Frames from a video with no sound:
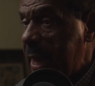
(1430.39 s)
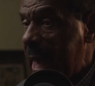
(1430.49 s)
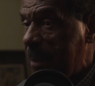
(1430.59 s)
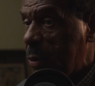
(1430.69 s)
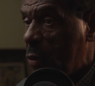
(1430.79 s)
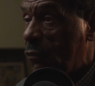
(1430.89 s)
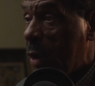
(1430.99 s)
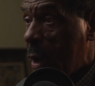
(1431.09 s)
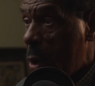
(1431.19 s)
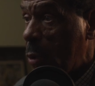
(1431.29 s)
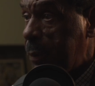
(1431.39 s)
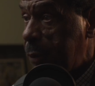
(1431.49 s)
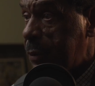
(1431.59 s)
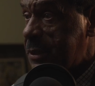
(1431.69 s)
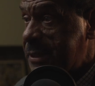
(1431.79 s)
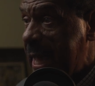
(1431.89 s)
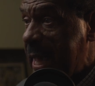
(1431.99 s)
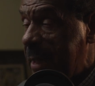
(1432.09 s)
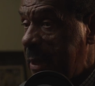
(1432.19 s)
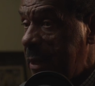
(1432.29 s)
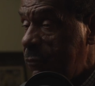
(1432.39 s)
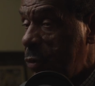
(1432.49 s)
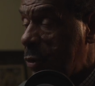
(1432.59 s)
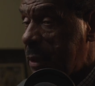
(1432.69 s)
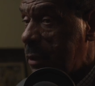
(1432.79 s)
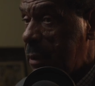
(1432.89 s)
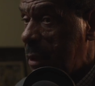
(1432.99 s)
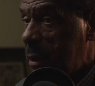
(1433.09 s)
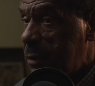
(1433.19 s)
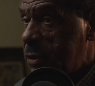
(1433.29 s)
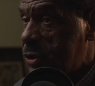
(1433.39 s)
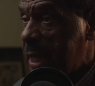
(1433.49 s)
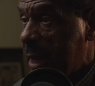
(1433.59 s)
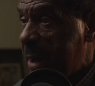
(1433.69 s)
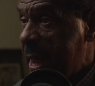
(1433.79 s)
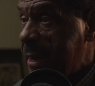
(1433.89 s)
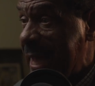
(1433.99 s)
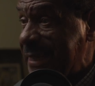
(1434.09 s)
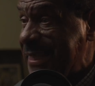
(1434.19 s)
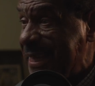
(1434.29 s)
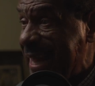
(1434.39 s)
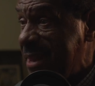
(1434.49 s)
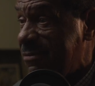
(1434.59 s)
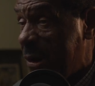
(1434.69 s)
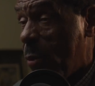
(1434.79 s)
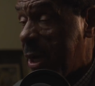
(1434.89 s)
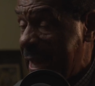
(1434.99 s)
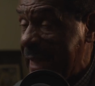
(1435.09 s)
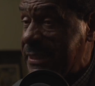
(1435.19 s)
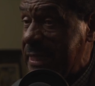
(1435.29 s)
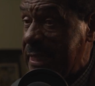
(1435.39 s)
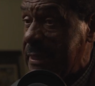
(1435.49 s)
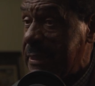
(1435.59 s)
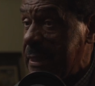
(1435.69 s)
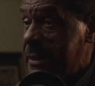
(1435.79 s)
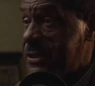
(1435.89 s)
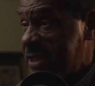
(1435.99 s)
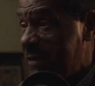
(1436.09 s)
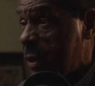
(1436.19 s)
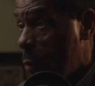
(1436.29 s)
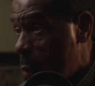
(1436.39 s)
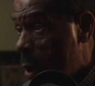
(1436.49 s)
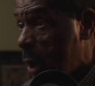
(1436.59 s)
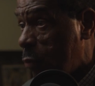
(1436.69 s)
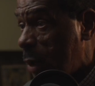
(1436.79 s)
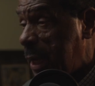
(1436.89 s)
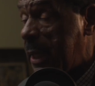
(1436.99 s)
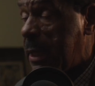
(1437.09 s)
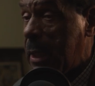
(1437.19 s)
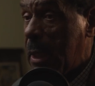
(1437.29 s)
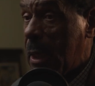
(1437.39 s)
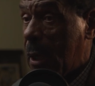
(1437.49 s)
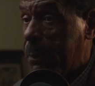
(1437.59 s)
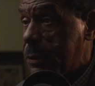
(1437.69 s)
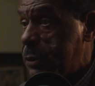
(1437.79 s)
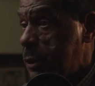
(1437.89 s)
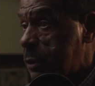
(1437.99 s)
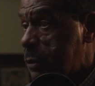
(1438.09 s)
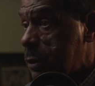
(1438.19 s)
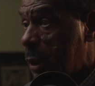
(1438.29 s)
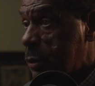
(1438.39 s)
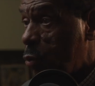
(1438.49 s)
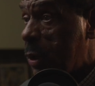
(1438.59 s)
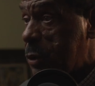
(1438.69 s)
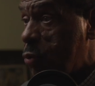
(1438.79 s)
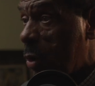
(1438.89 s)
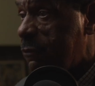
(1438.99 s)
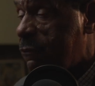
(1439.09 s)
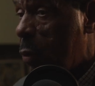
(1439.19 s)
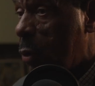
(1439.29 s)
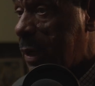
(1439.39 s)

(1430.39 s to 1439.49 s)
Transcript: happened over a long period of time. And if you can just think about it, 1971 really, up until 2024,